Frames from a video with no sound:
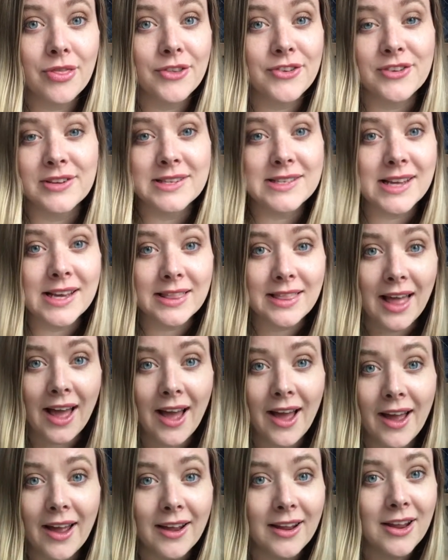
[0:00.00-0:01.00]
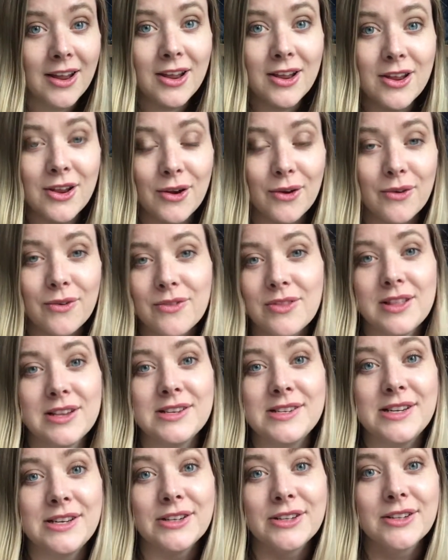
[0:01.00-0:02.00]
just like that, you know, the
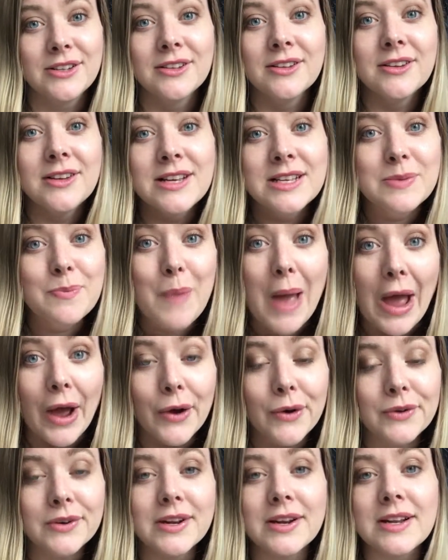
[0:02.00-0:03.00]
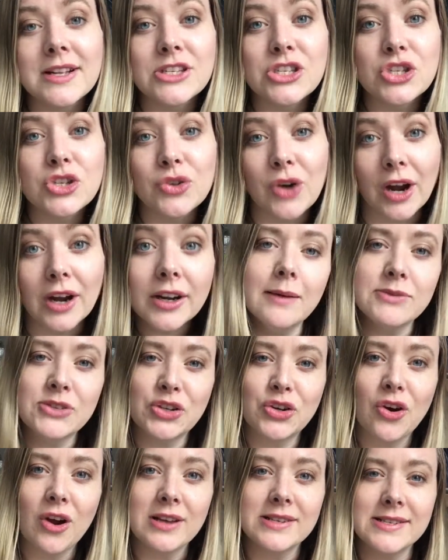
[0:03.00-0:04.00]
deal is bound and is struck. He
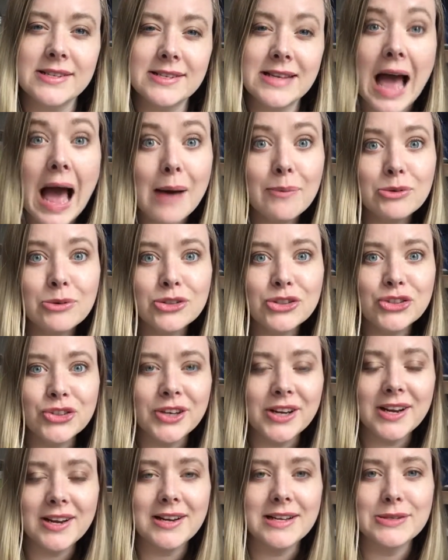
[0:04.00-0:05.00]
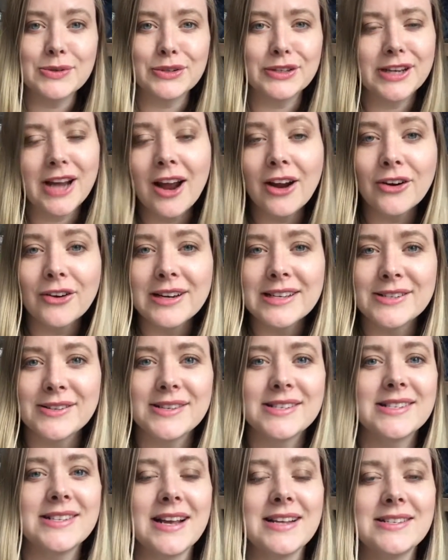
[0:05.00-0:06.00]
comes across this apple tree and he's really hungry, so
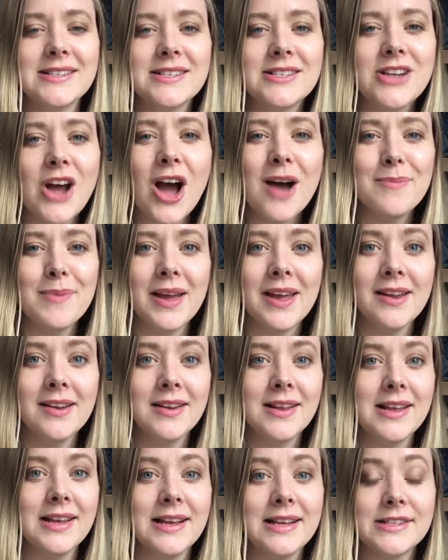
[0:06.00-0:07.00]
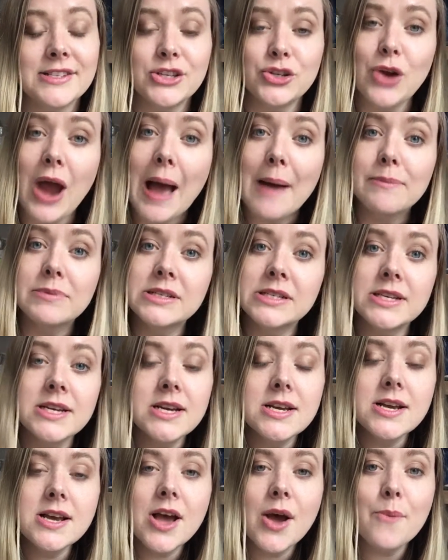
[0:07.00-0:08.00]
he decides to stop, and he gets trapped
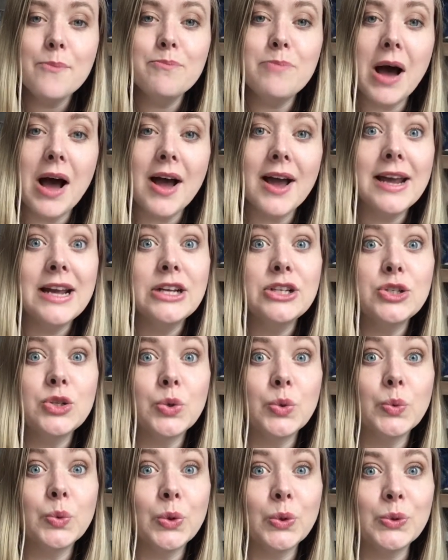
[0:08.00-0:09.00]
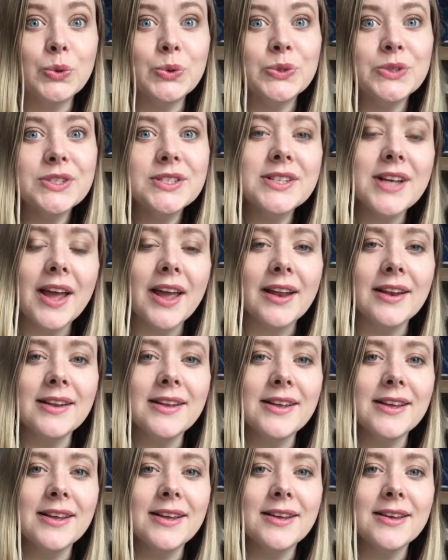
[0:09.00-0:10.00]
by trolls. And
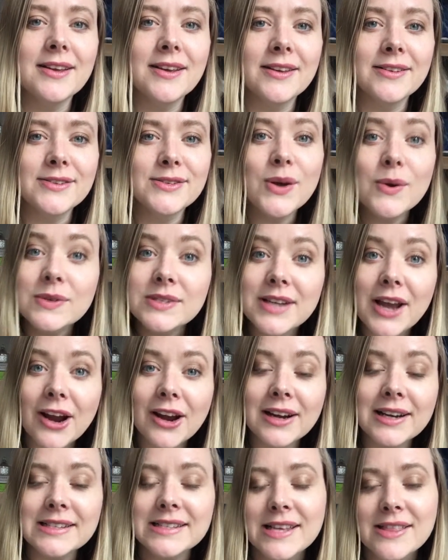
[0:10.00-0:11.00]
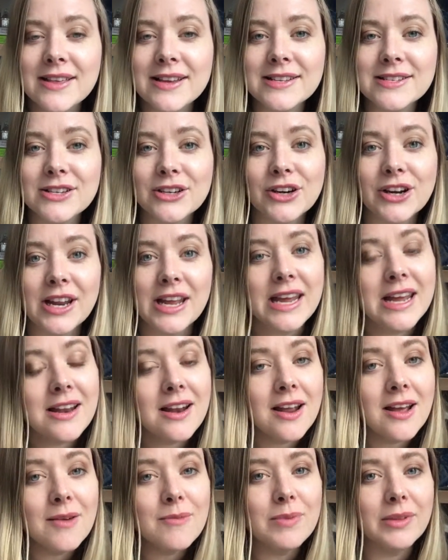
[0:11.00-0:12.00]
he is so scared because he thinks they're going to eat
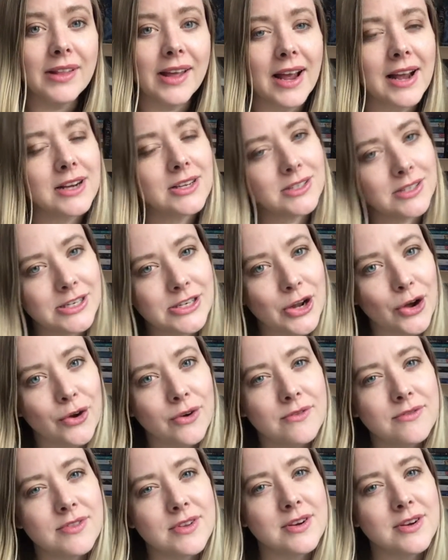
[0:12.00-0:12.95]
him, but they actually don't.